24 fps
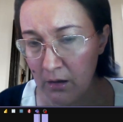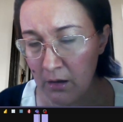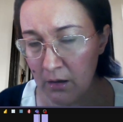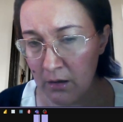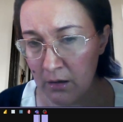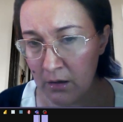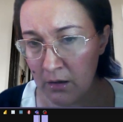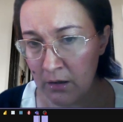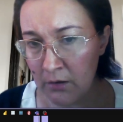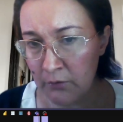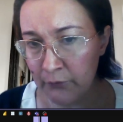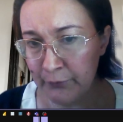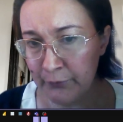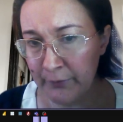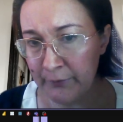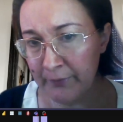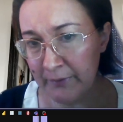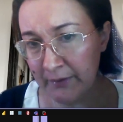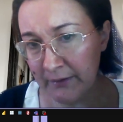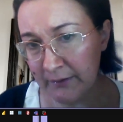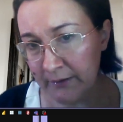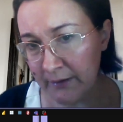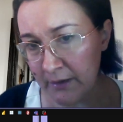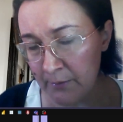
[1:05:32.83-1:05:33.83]
we
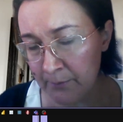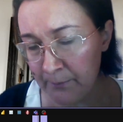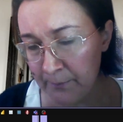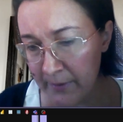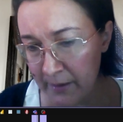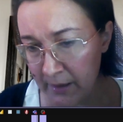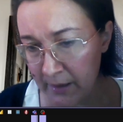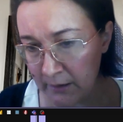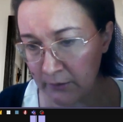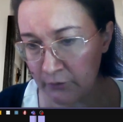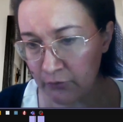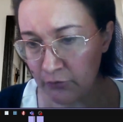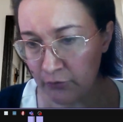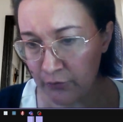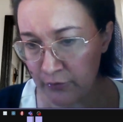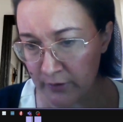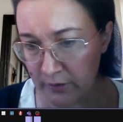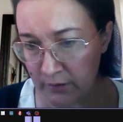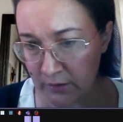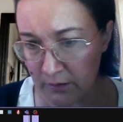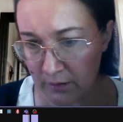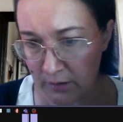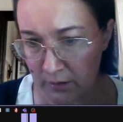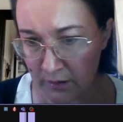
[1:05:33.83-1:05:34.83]
will come back to
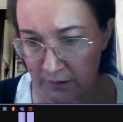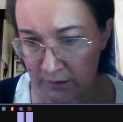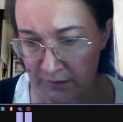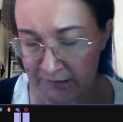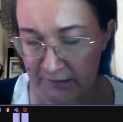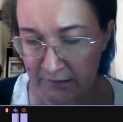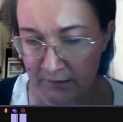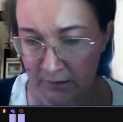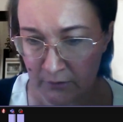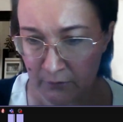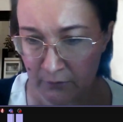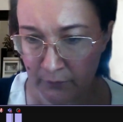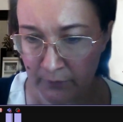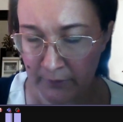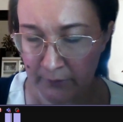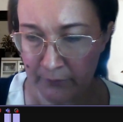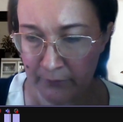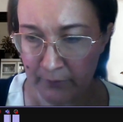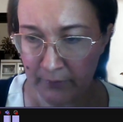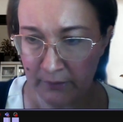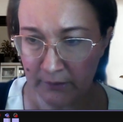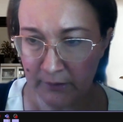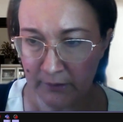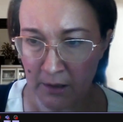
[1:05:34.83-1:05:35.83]
the test and we
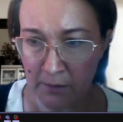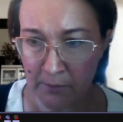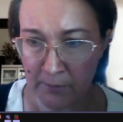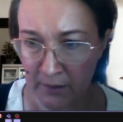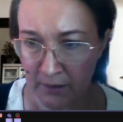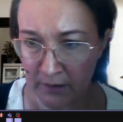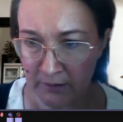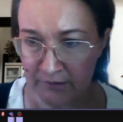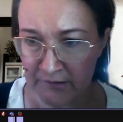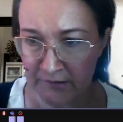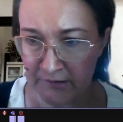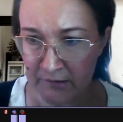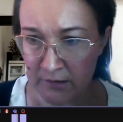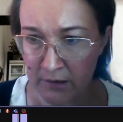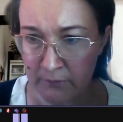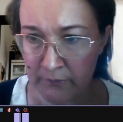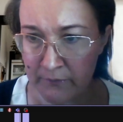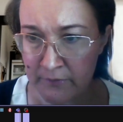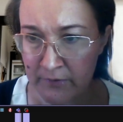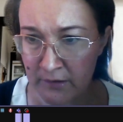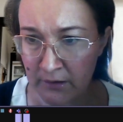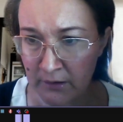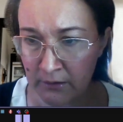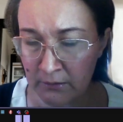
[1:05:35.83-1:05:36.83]
will comment
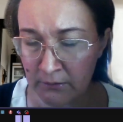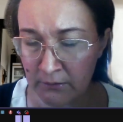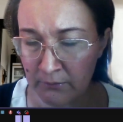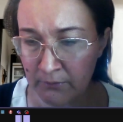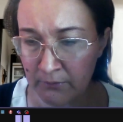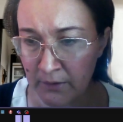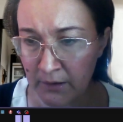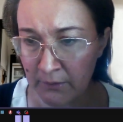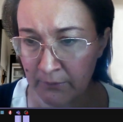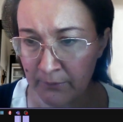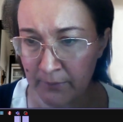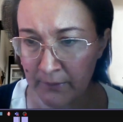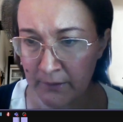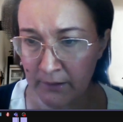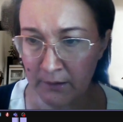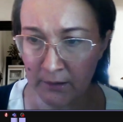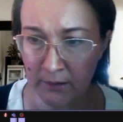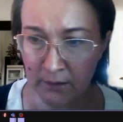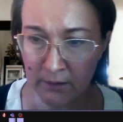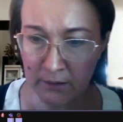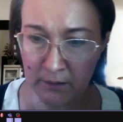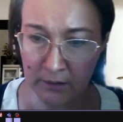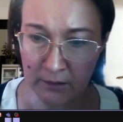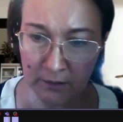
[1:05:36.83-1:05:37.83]
something.
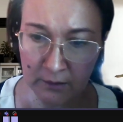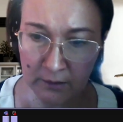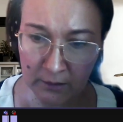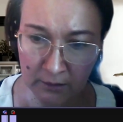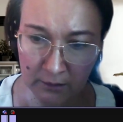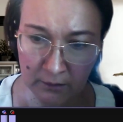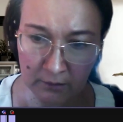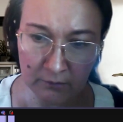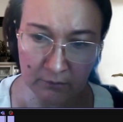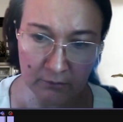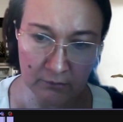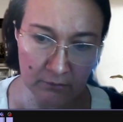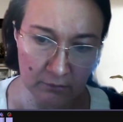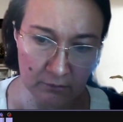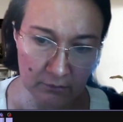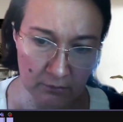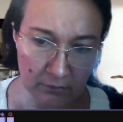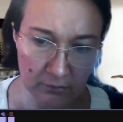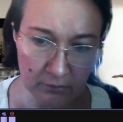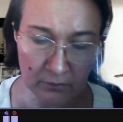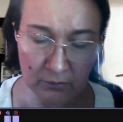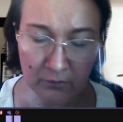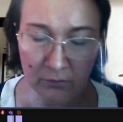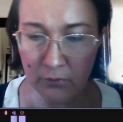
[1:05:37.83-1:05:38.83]
Maybe
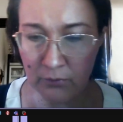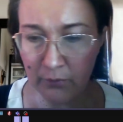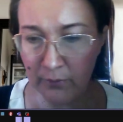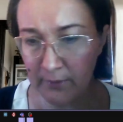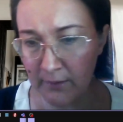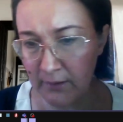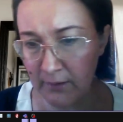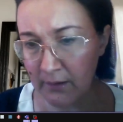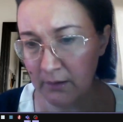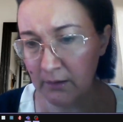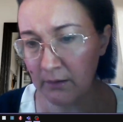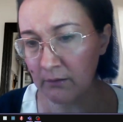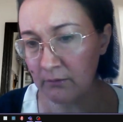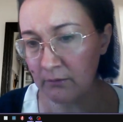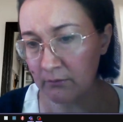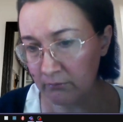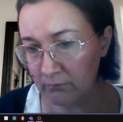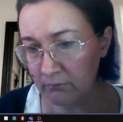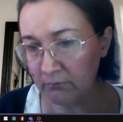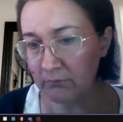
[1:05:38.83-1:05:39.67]
we